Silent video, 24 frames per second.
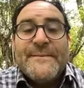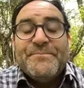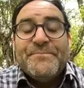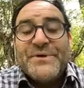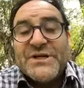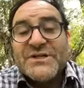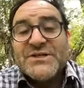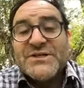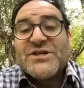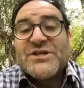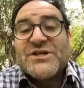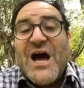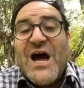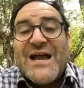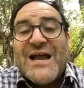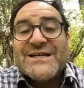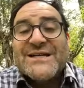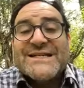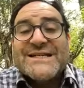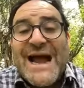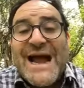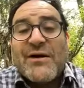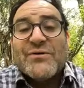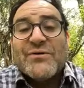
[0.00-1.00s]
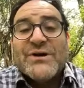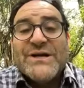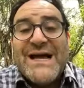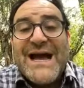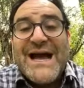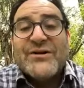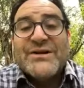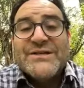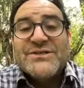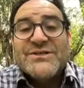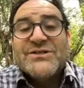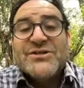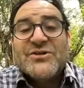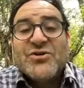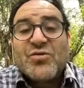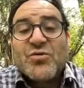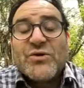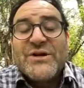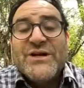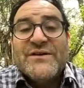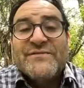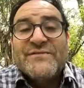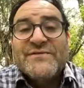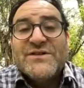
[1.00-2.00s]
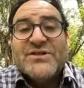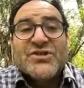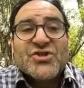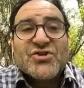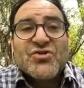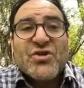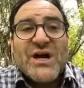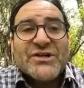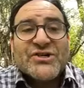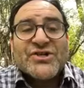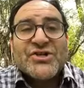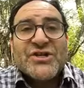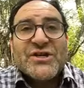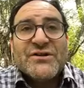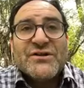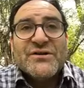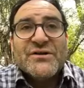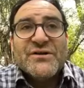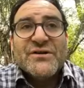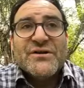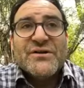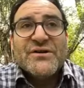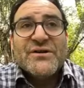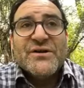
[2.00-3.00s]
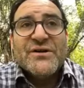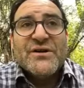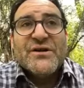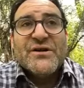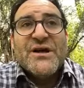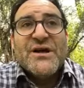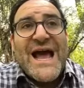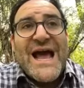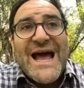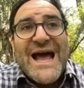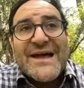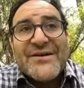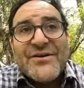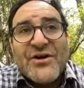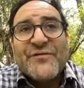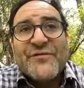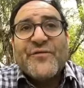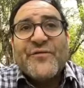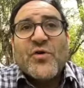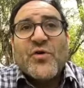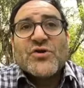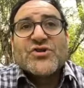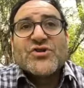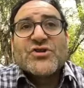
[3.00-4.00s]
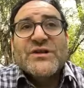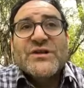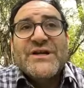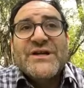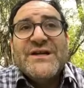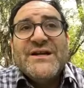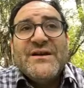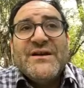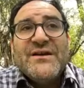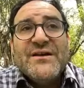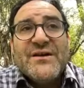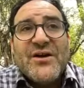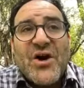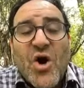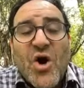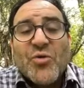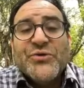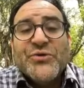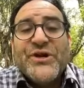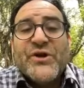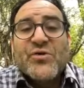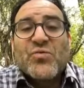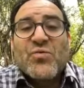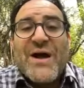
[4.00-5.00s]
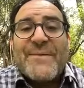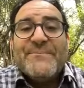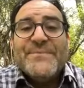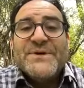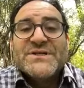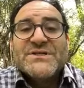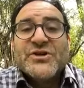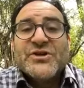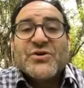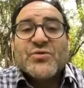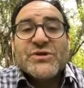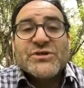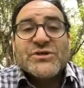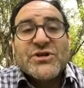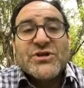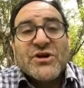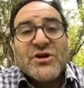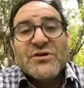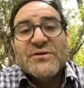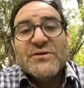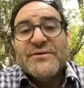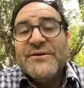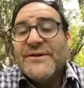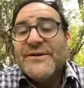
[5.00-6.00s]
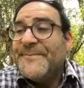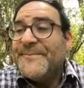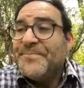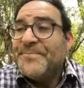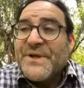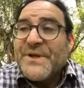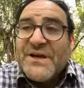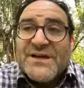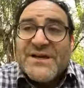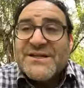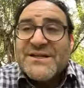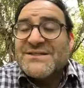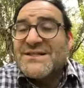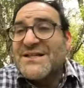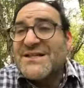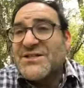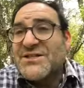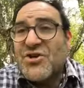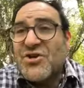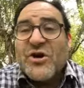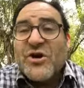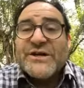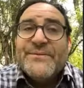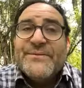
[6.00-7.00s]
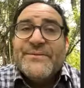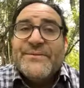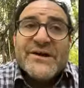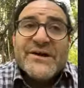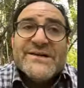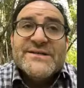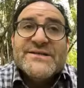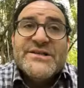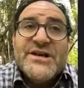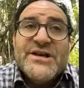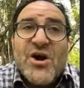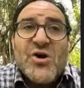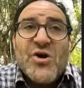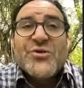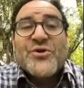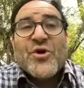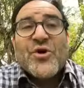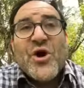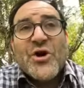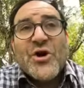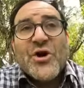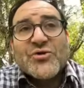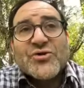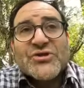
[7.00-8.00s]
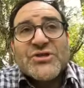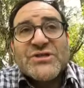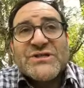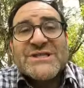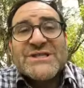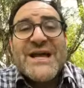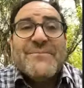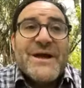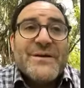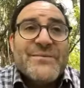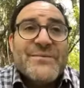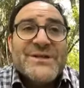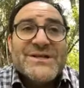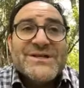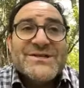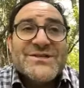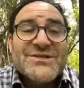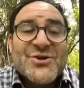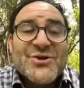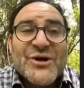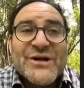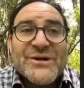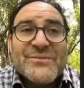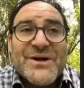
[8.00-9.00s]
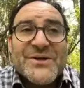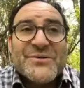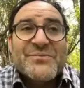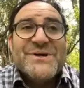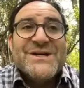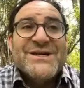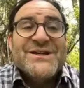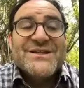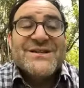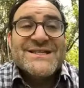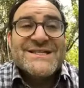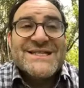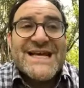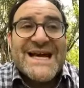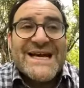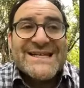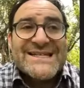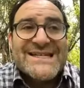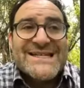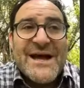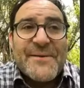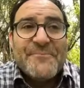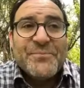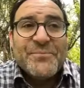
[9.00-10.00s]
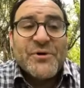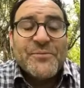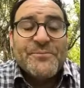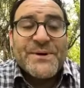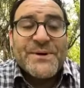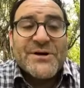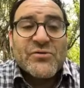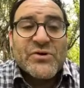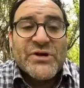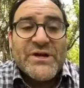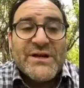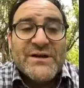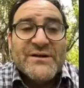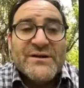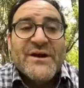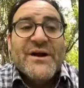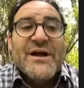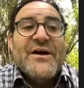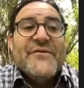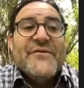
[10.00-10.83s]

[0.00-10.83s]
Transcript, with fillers: Because God is carrying out His decree of destruction. And unfortunately, only a remnant's going to return. Is this talking about this Yo? There are others who say maybe this is talking about the beginning of the Second Temple period,